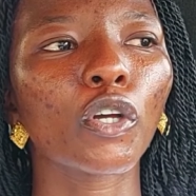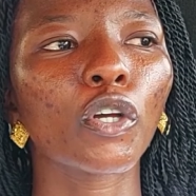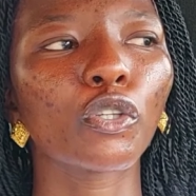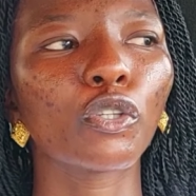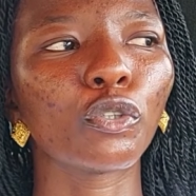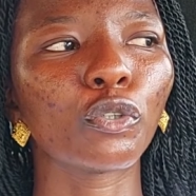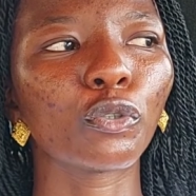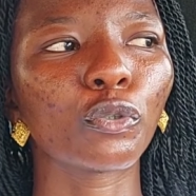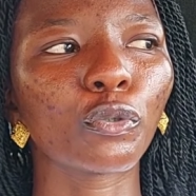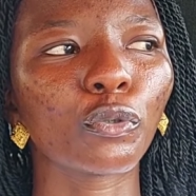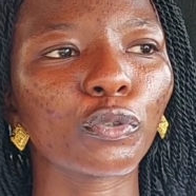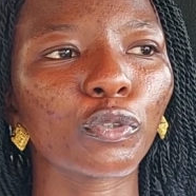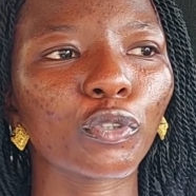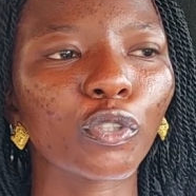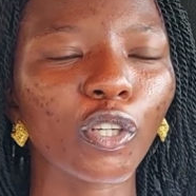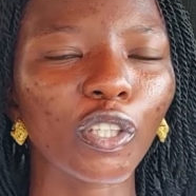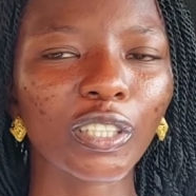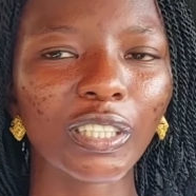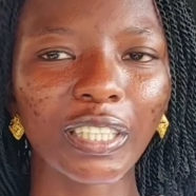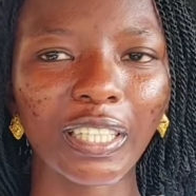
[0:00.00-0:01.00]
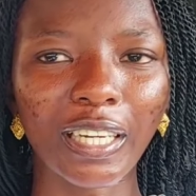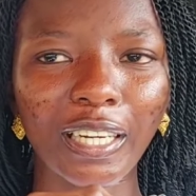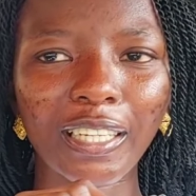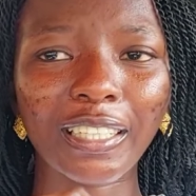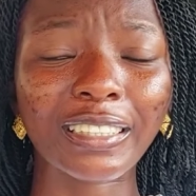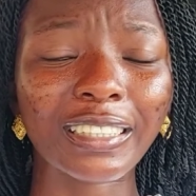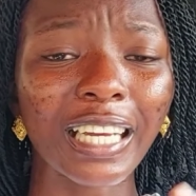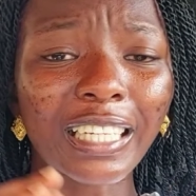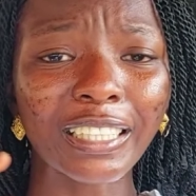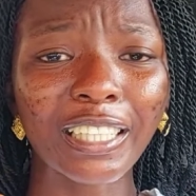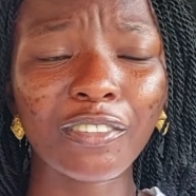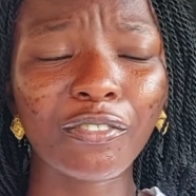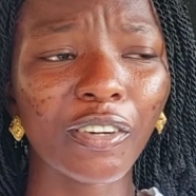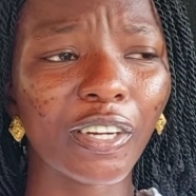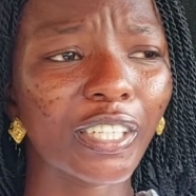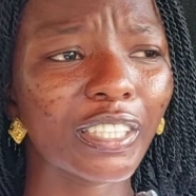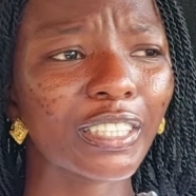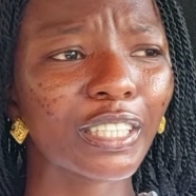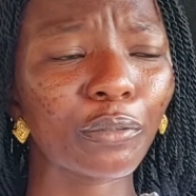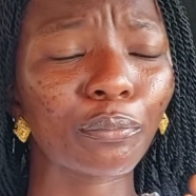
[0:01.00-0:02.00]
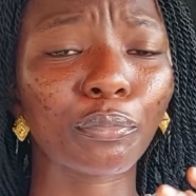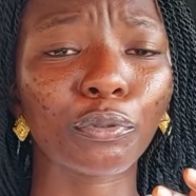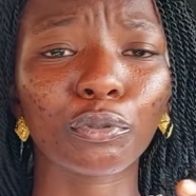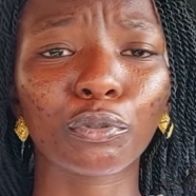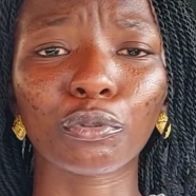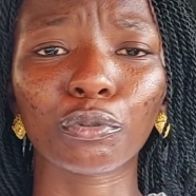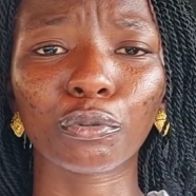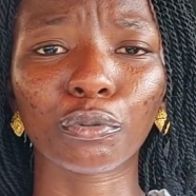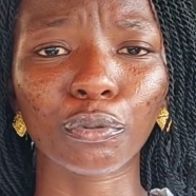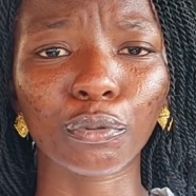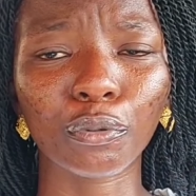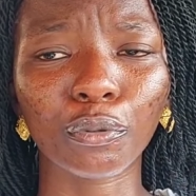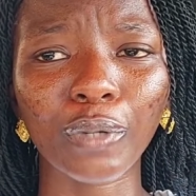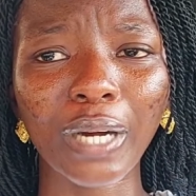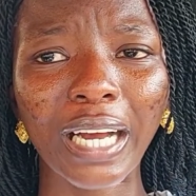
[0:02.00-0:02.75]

You just get, it's actually very simple to do,